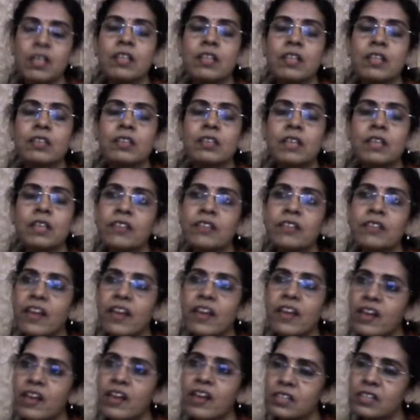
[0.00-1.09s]
Then there
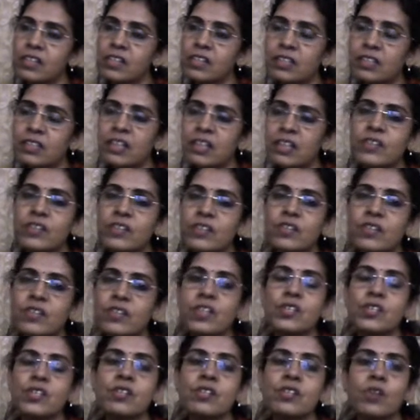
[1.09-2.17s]
are certain
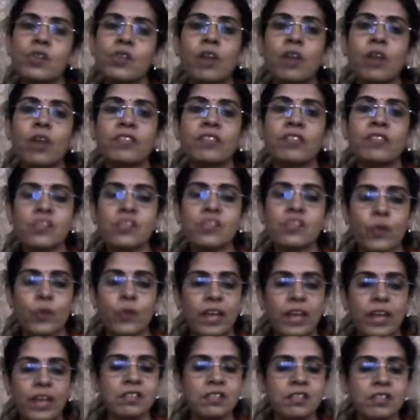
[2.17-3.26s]
restrictions on these
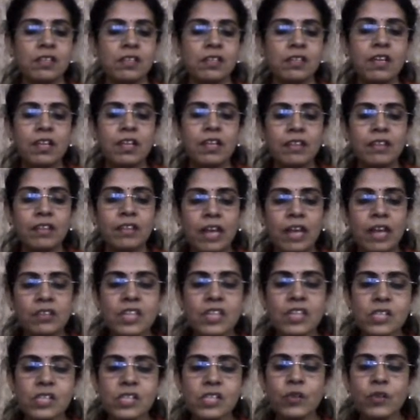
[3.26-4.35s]
rights, that
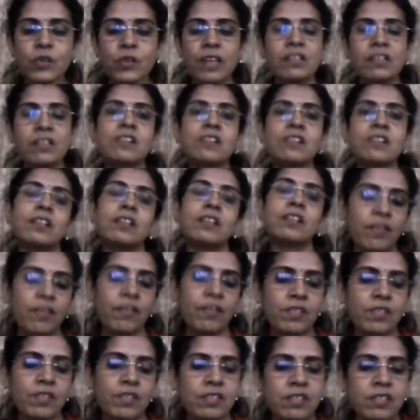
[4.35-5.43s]
this right doesn't give the
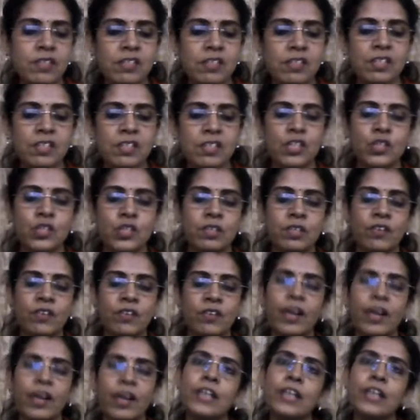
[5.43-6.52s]
citizens the
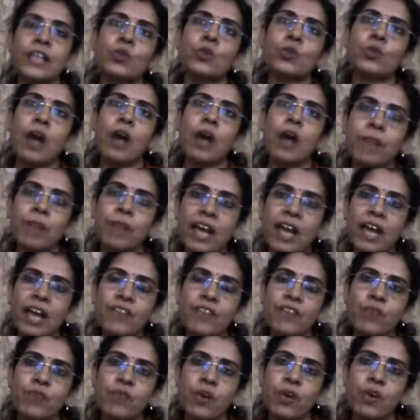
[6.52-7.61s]
right to apply
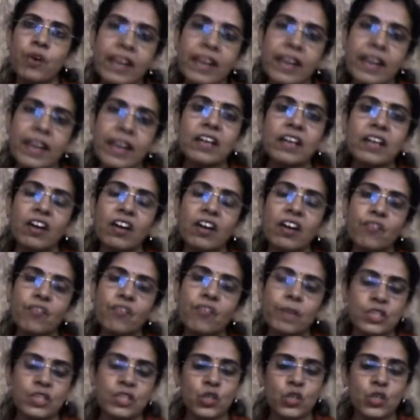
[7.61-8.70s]
for any
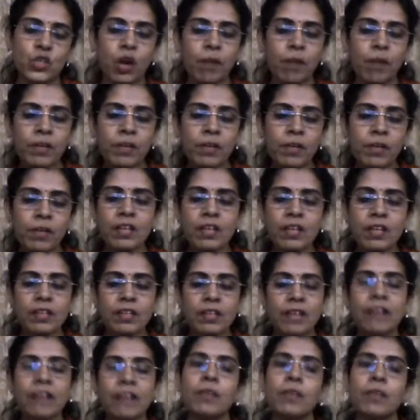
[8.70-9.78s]
government job
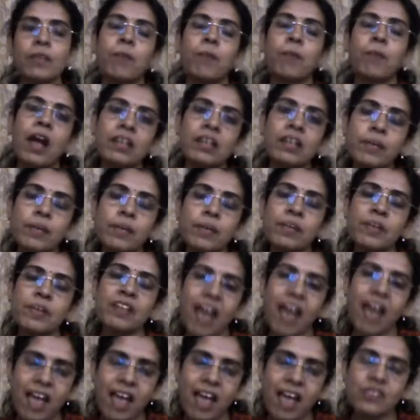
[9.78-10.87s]
that the parliament
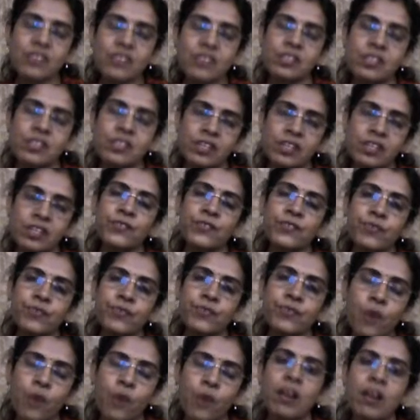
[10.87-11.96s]
has reserved
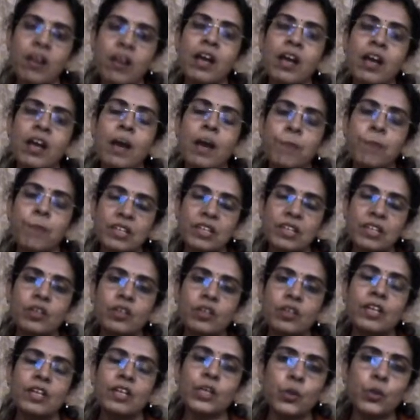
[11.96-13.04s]
for a particular
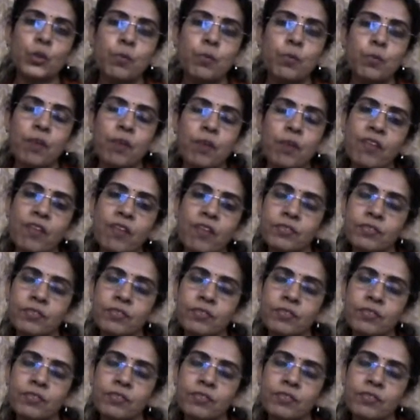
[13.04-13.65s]
group of